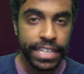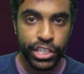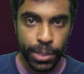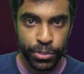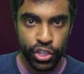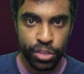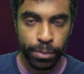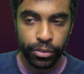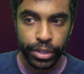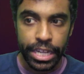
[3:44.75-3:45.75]
but the
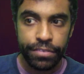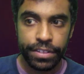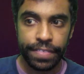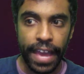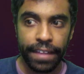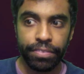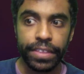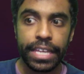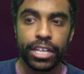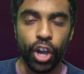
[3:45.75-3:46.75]
Egyptians believed
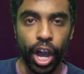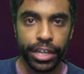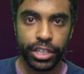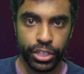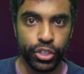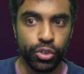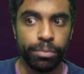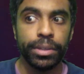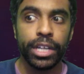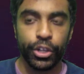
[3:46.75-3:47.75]
that the god
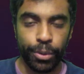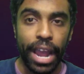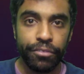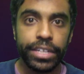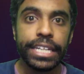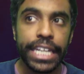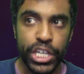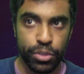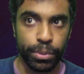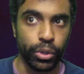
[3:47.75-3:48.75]
Khnum
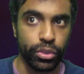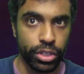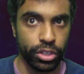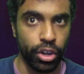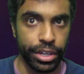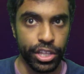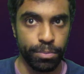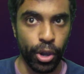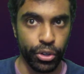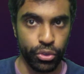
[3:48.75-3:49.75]
crafted each person on
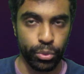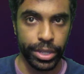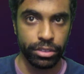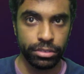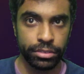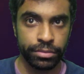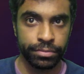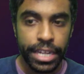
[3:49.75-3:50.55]
his potter's wheel.